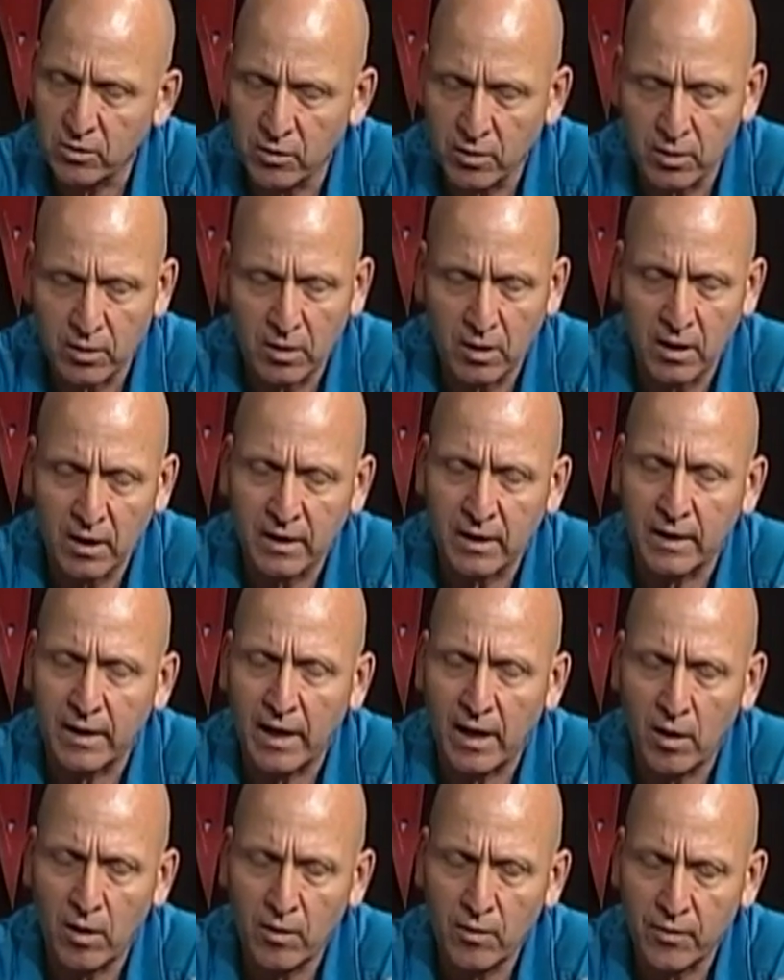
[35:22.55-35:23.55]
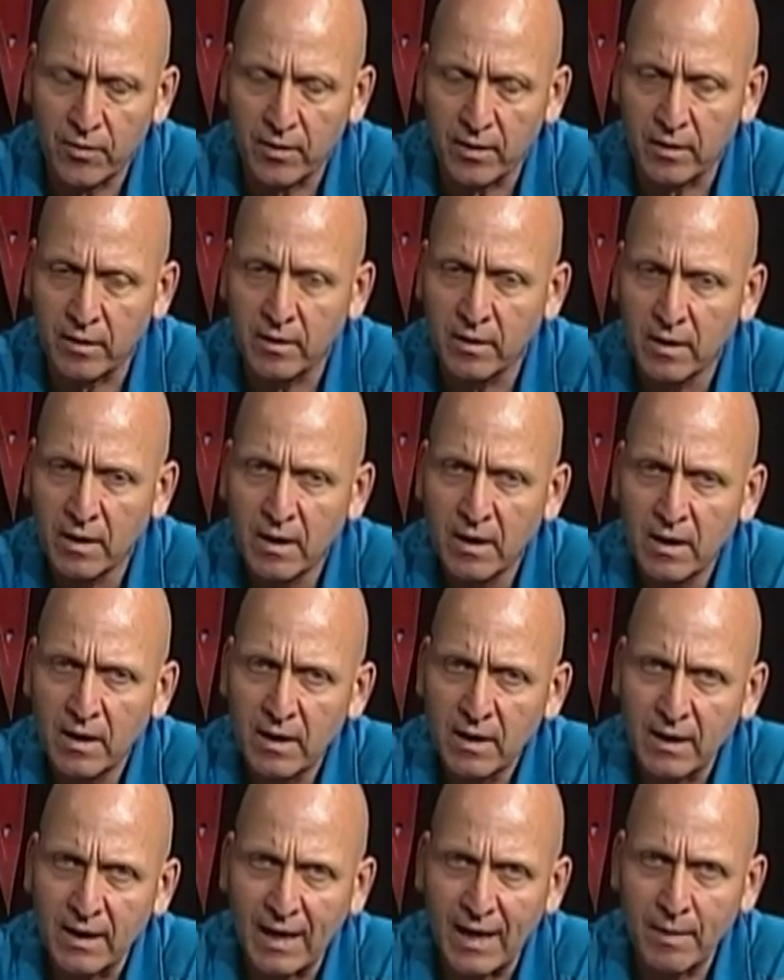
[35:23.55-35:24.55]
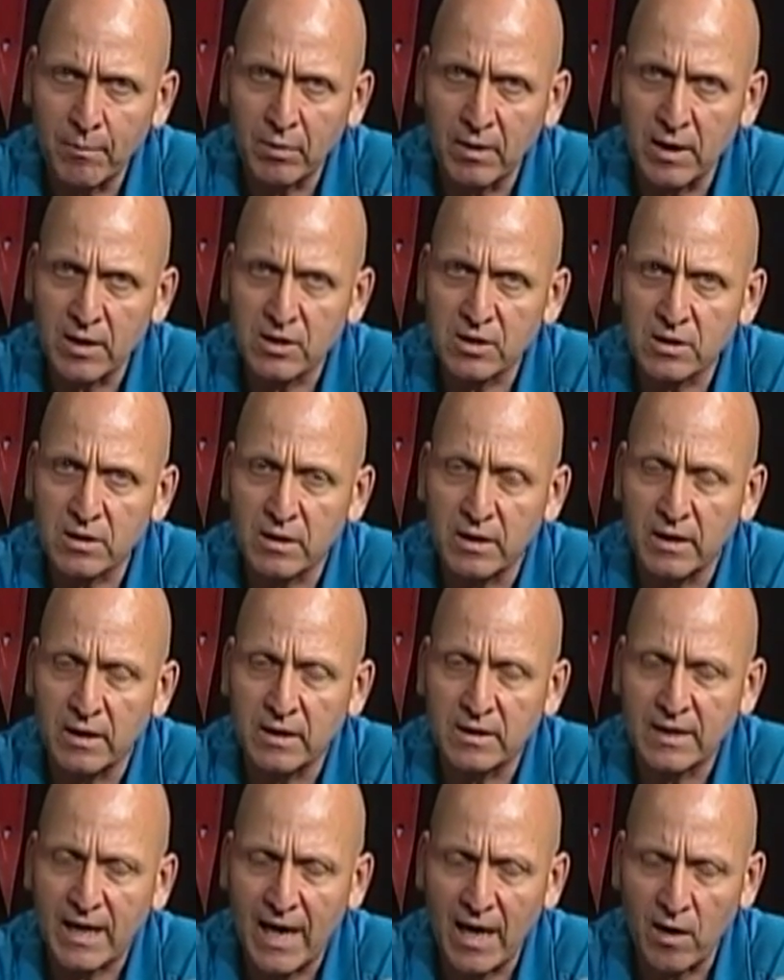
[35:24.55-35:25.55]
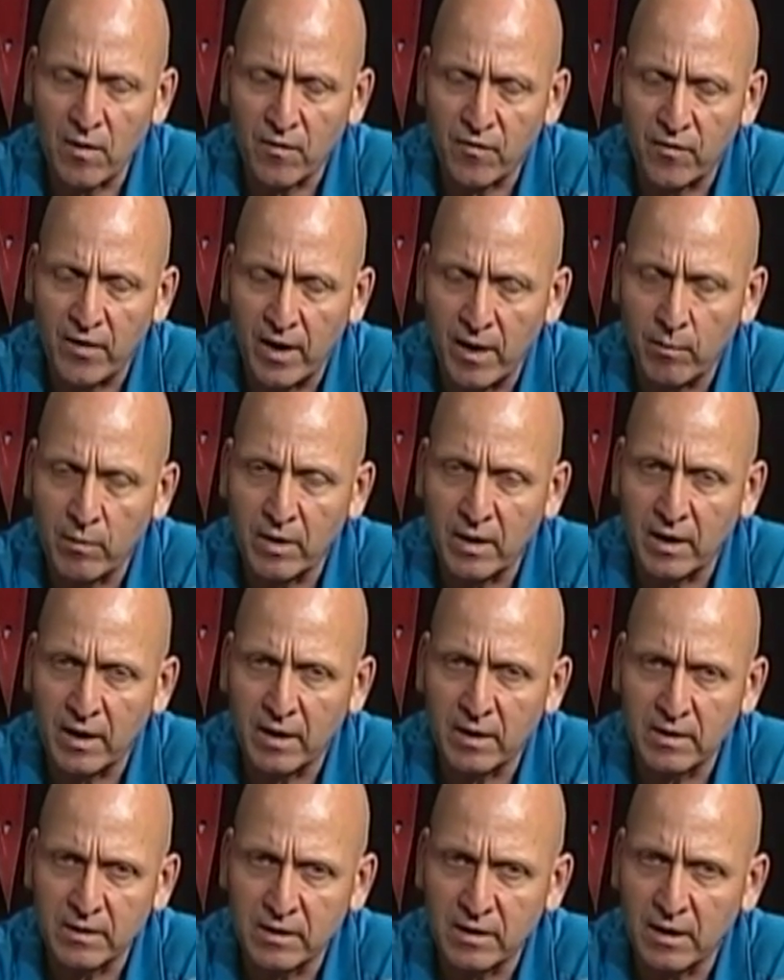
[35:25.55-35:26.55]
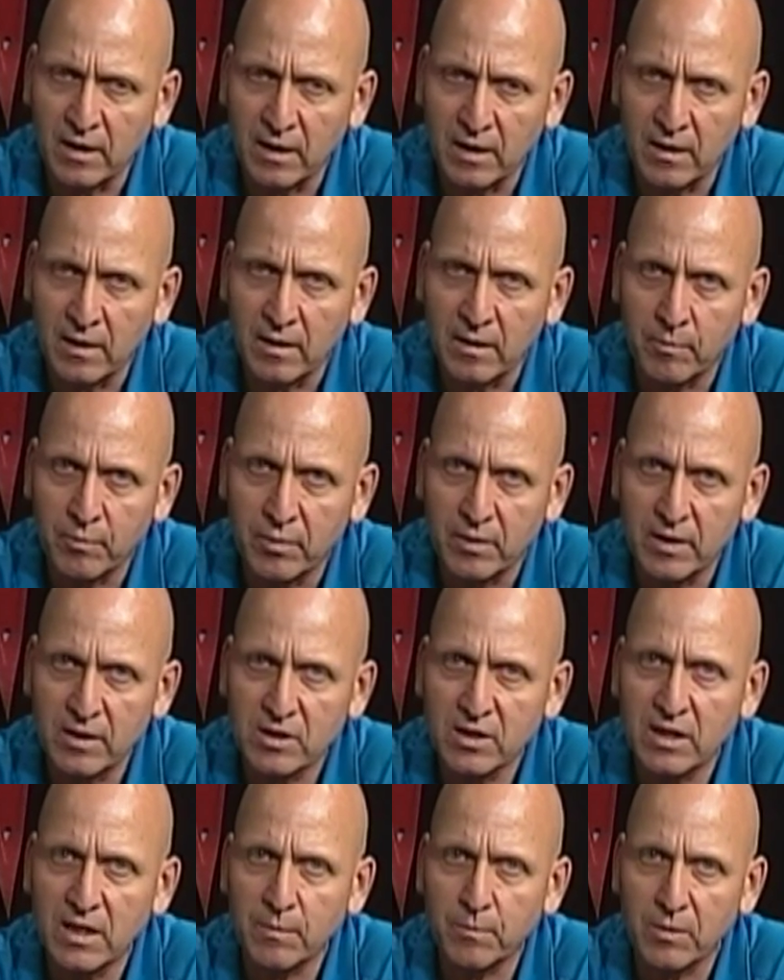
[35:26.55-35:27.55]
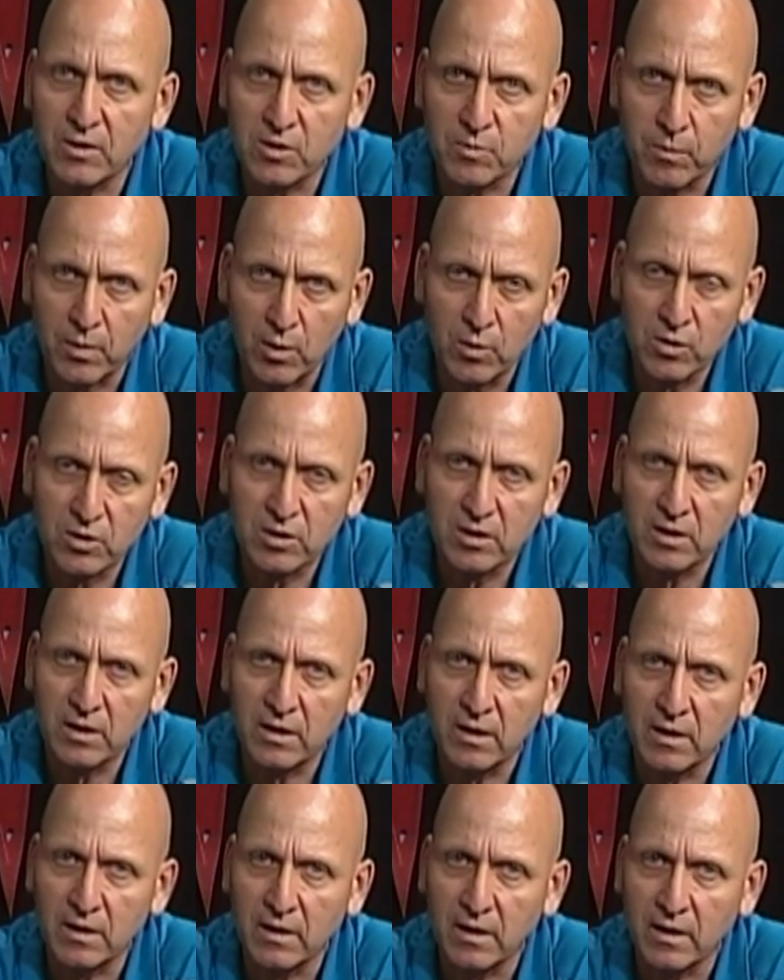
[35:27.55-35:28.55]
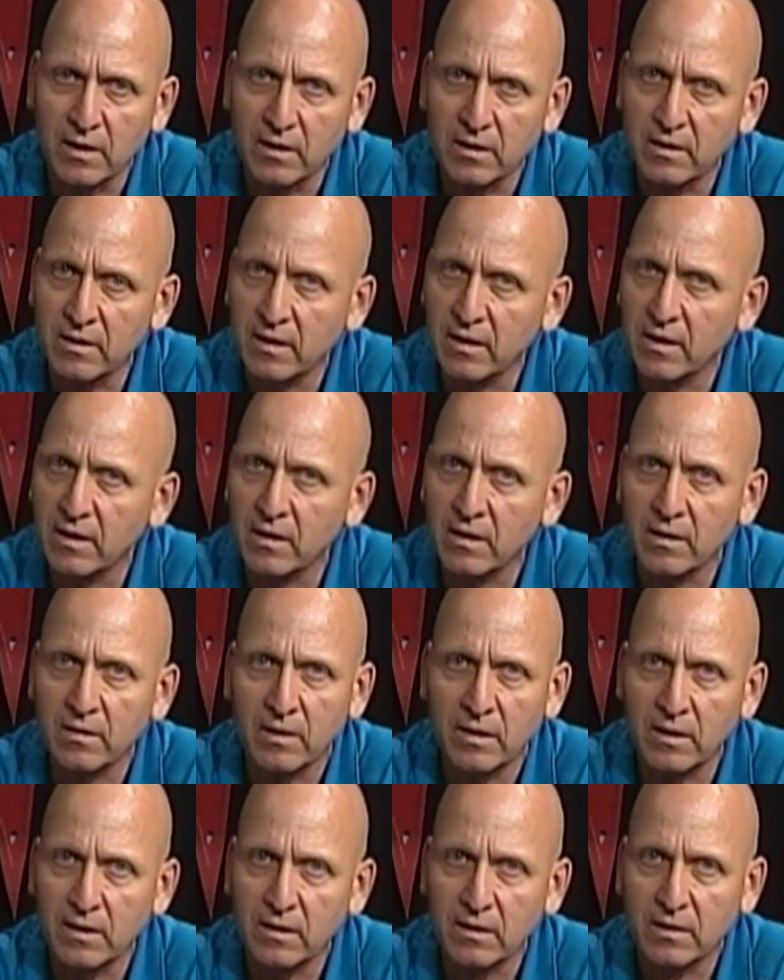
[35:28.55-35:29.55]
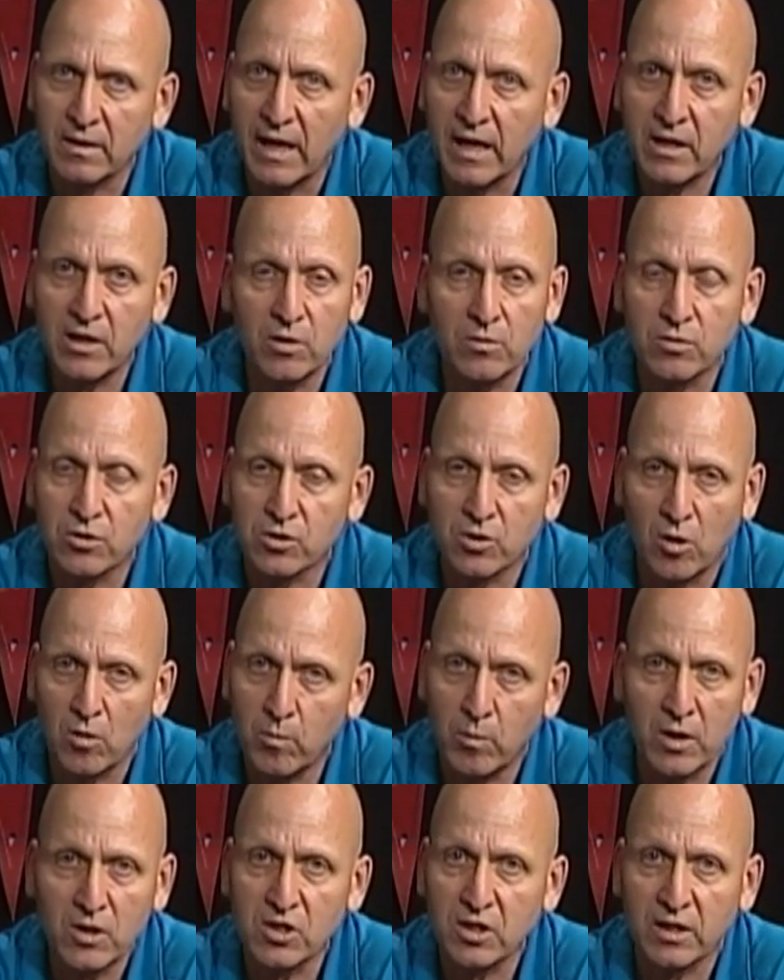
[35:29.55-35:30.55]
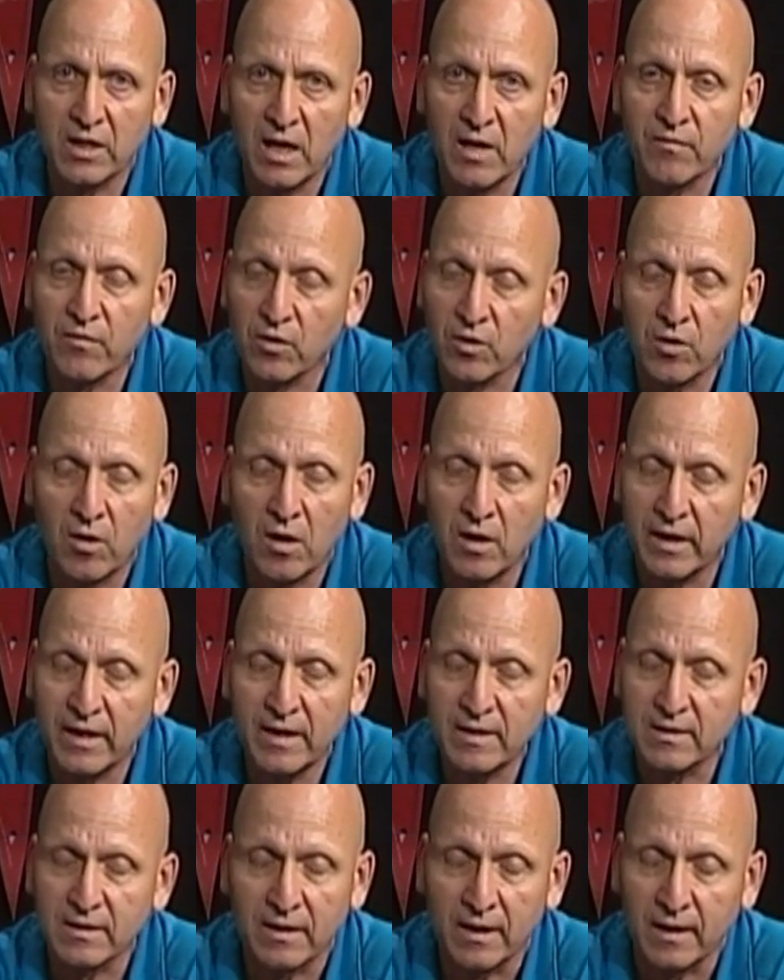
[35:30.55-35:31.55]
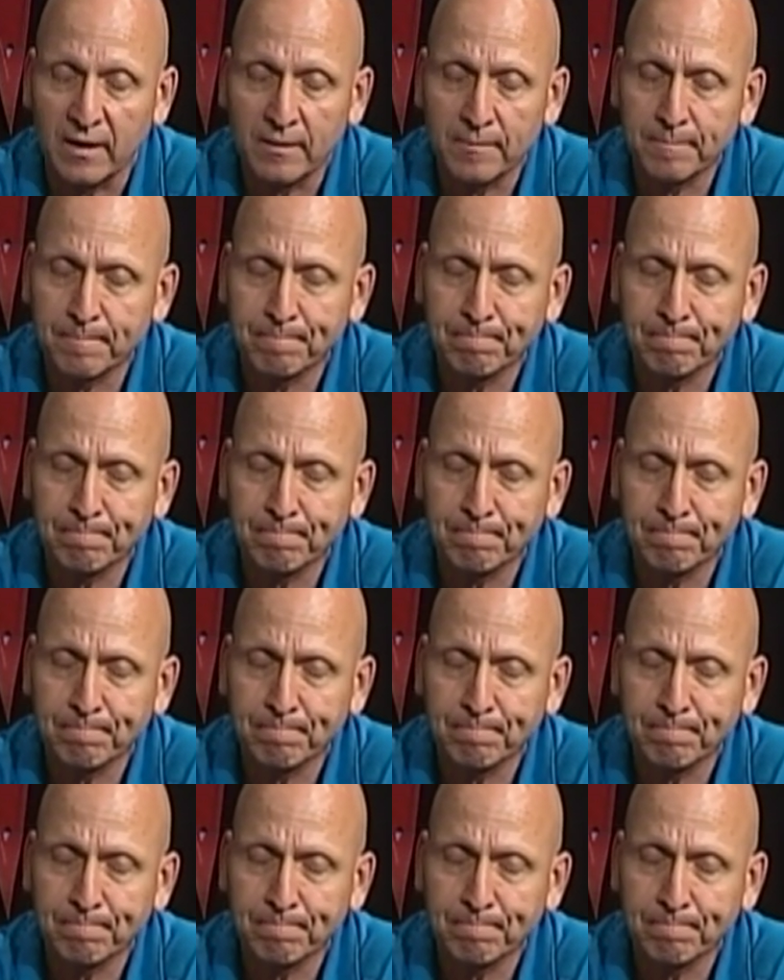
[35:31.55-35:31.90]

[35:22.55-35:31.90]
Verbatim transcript: good luck and health. And God bless the entire family. And uh, please keep us posted. And, and uh, thank you so much again for calling in tonight.